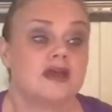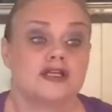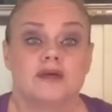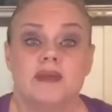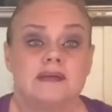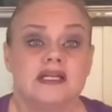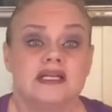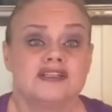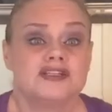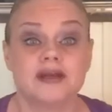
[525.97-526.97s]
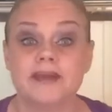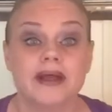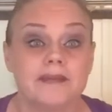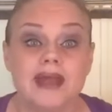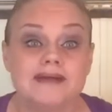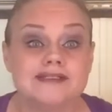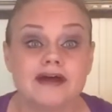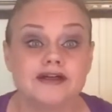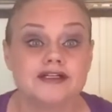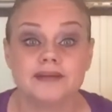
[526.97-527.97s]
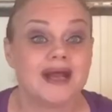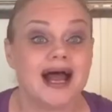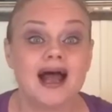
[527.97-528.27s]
So maybe it is a dream, maybe it's not a dream.